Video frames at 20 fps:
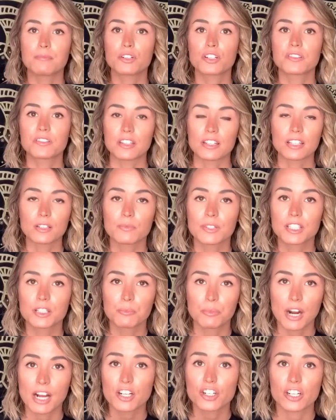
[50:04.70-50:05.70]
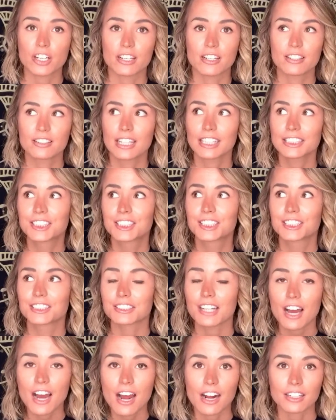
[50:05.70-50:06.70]
just dealing with depression. That
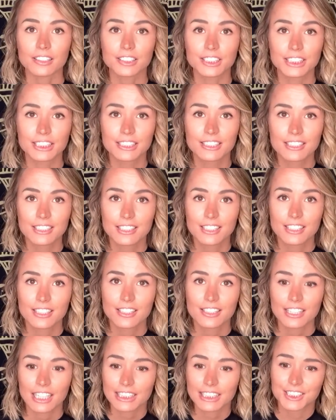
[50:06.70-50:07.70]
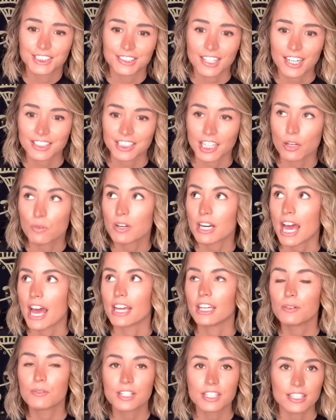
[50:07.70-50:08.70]
sucks. That sucks. I don't want
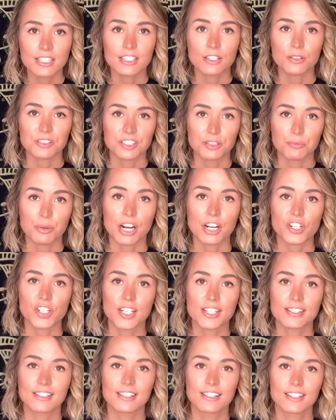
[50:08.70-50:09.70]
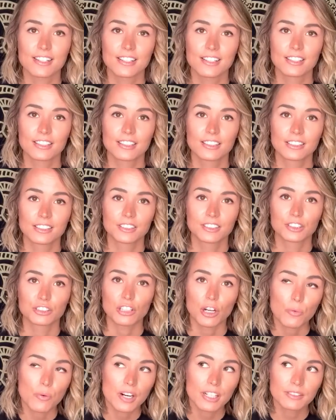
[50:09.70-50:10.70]
anyone to deal with depression.
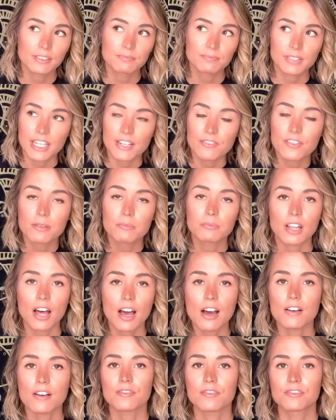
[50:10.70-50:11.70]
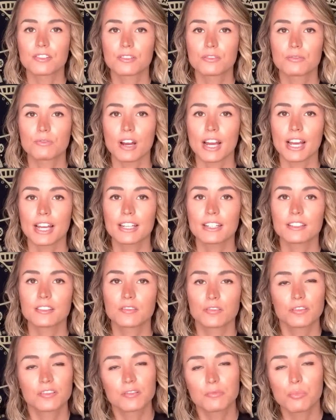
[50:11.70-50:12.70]
So I want to give them love, right?
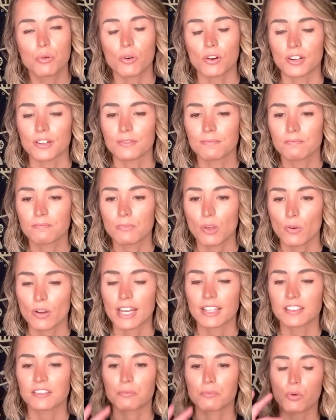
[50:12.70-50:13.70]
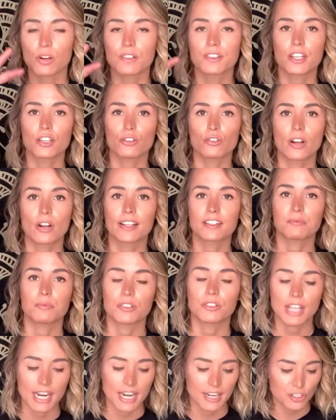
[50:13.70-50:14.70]
So it's important, okay? It's important that you
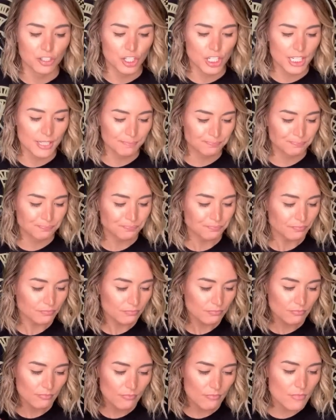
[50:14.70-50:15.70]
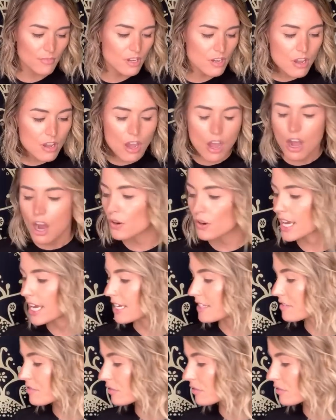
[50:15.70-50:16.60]
transmute that energy. Okay, so